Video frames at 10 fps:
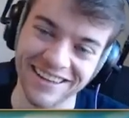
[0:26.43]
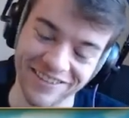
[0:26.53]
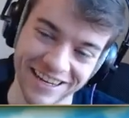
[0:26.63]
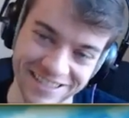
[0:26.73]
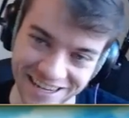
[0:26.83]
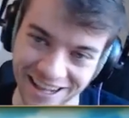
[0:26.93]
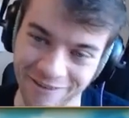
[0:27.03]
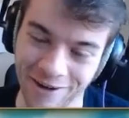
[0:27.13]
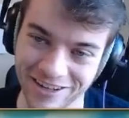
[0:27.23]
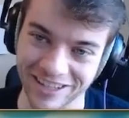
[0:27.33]
if you guys did not
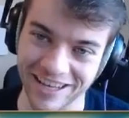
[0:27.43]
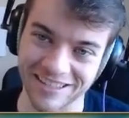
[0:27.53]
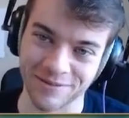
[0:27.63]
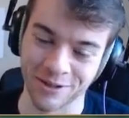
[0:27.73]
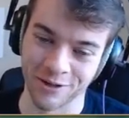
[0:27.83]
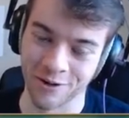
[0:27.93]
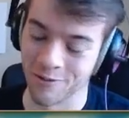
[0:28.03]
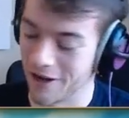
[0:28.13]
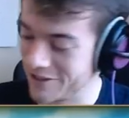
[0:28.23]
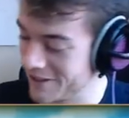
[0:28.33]
watch last episode, go
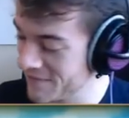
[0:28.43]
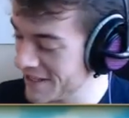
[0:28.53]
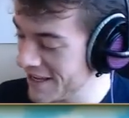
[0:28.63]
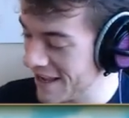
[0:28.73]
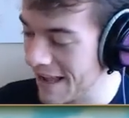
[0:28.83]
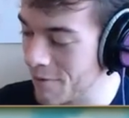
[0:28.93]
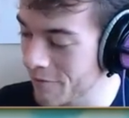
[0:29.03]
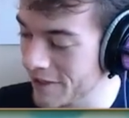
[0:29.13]
watch it. I'm over